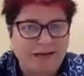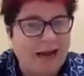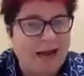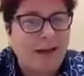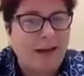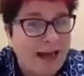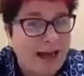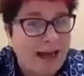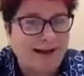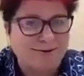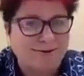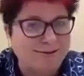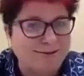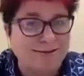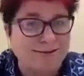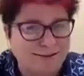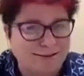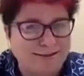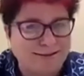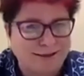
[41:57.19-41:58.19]
and I'm
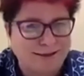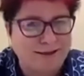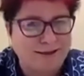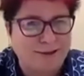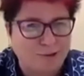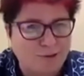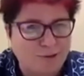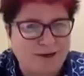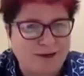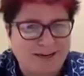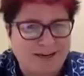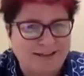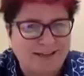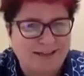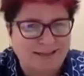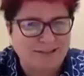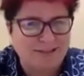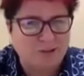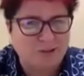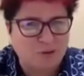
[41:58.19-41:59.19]
actually still annoyed
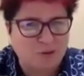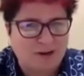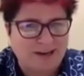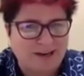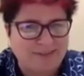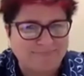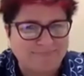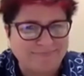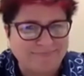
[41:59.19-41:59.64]
at that story.